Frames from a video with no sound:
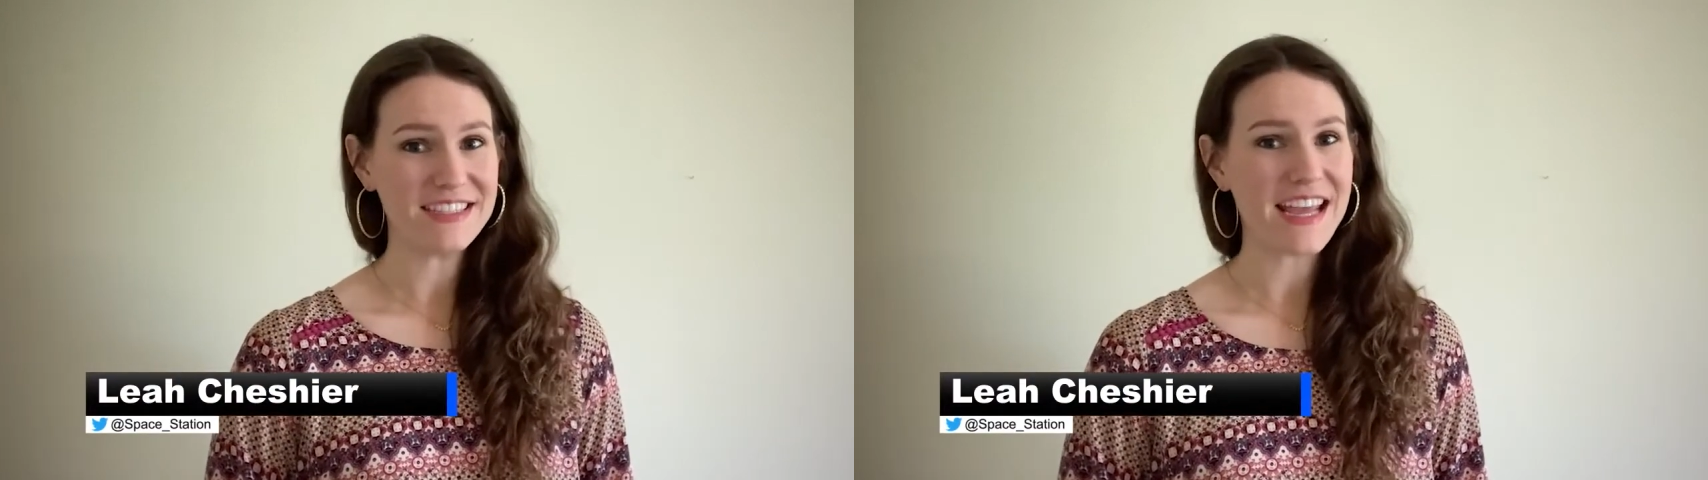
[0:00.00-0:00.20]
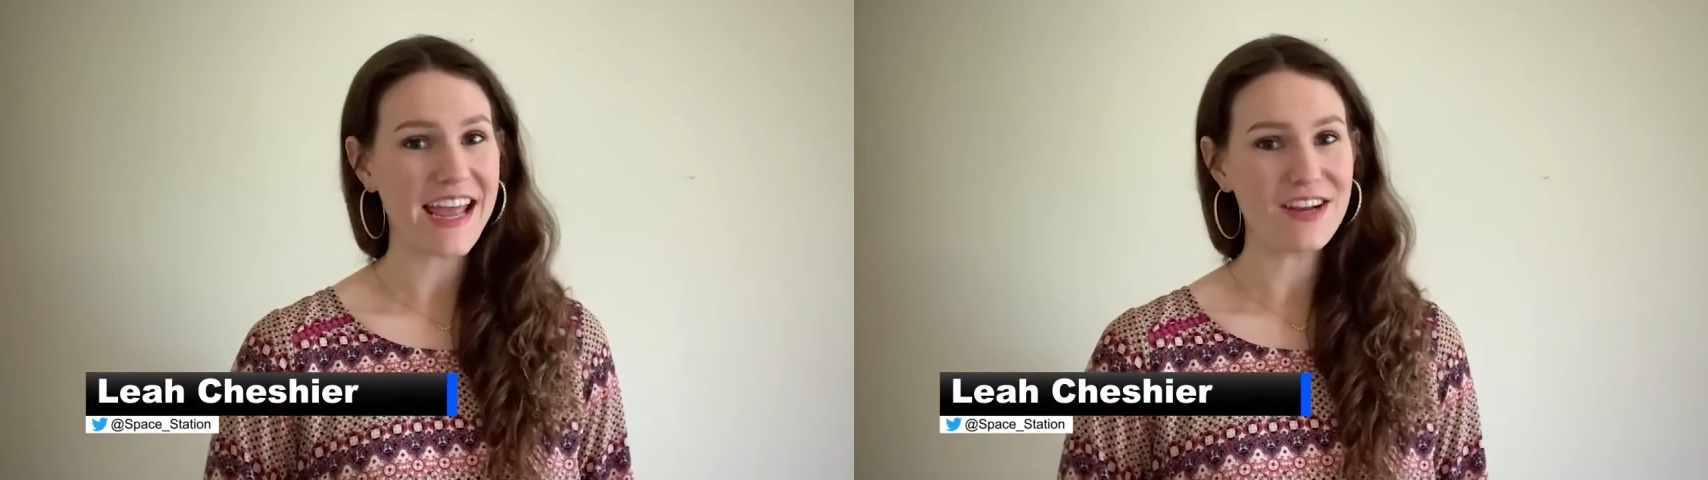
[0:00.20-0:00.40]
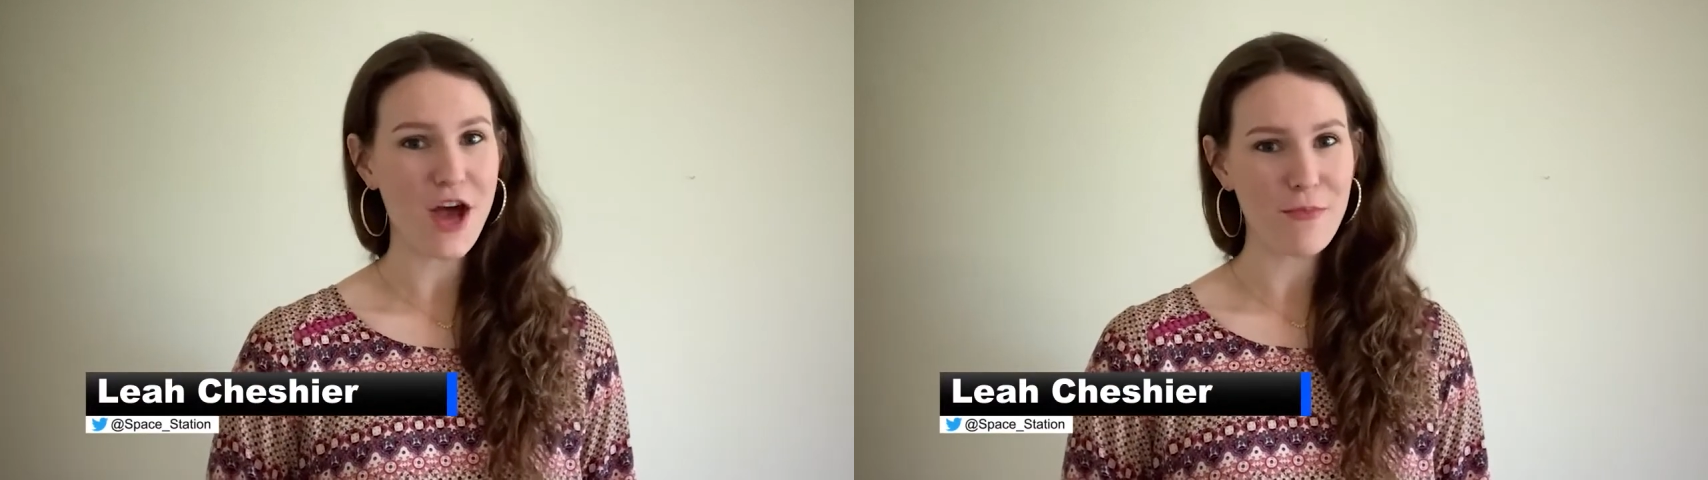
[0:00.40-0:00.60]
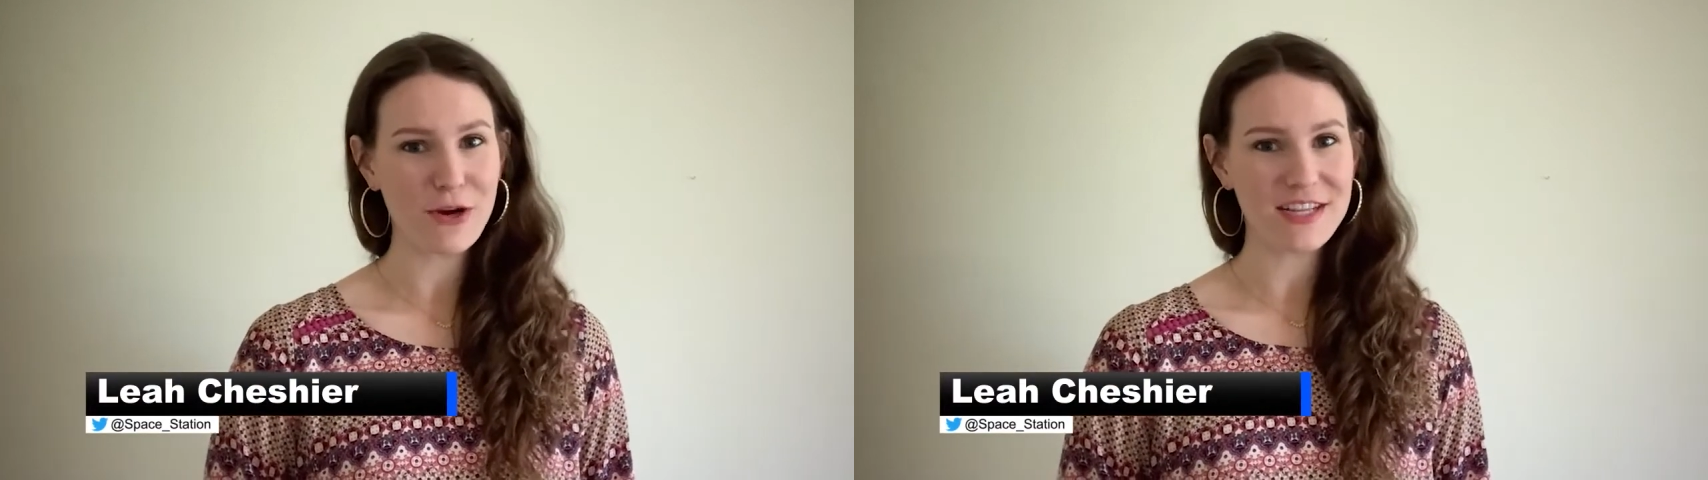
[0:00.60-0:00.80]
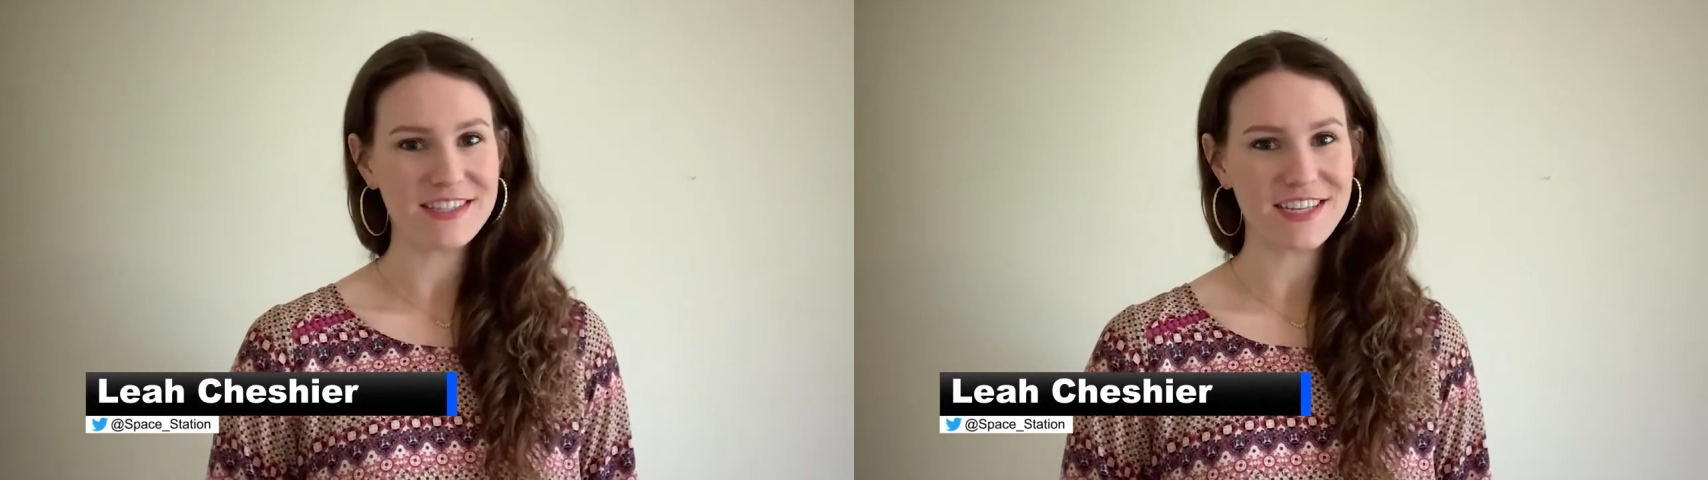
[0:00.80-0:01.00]
and
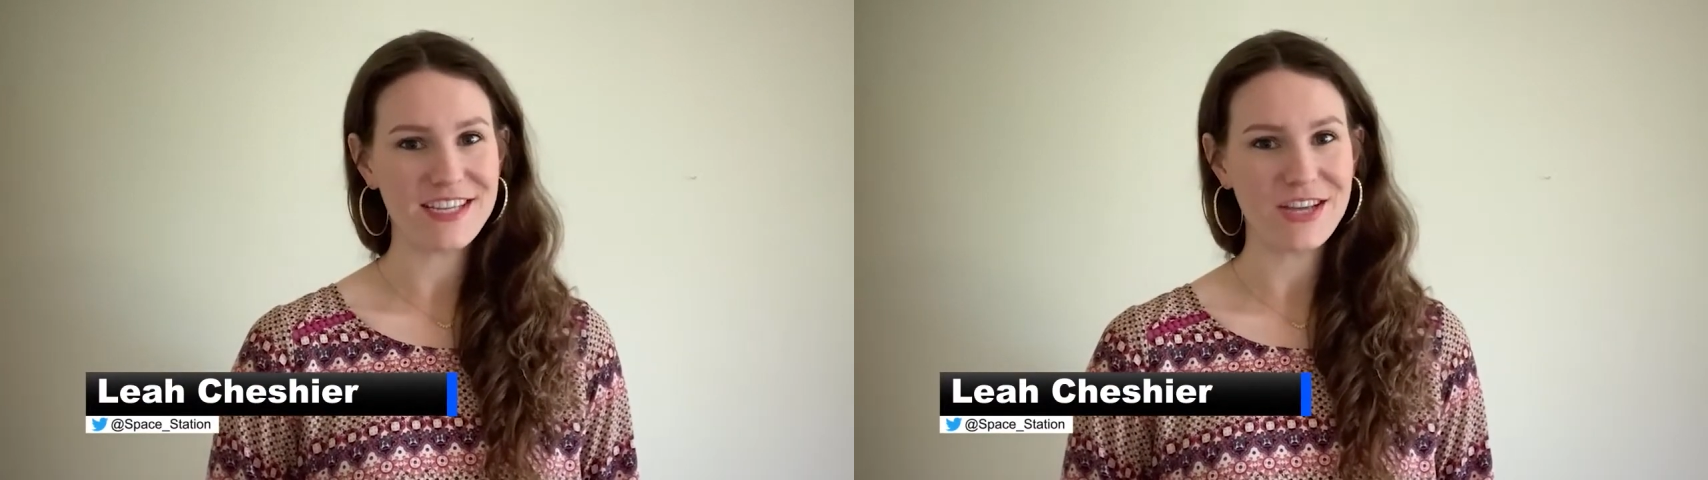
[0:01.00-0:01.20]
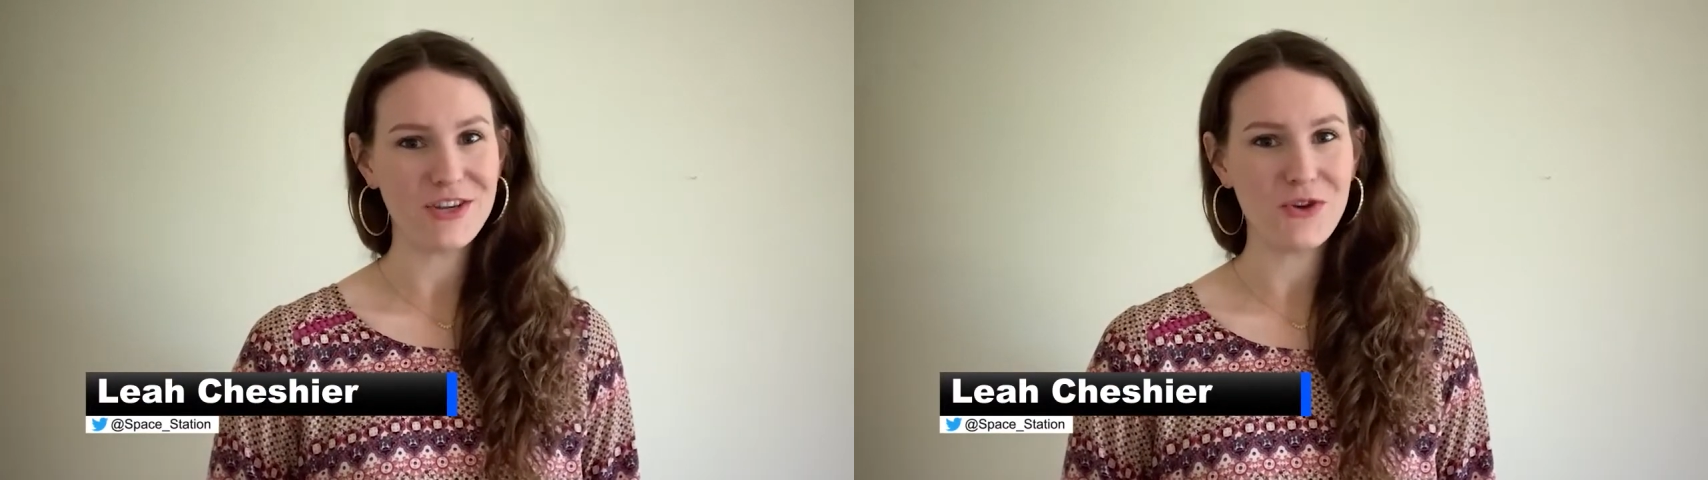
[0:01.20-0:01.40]
upgrades continue